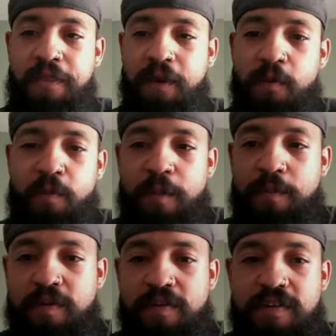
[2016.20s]
thing with
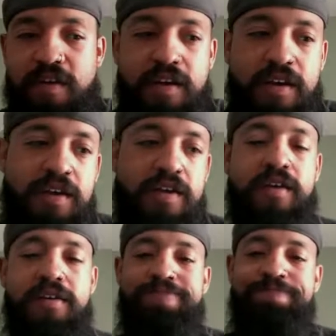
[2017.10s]
Muppets.
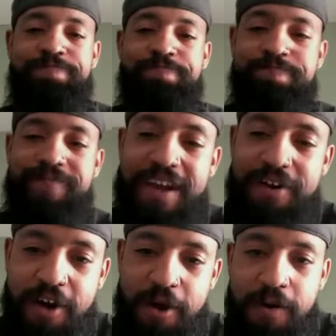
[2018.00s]
I
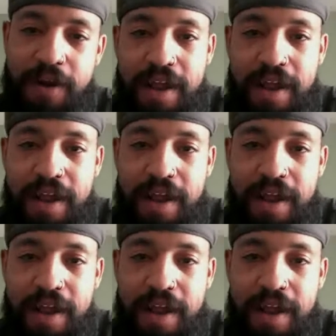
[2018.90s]
don't know.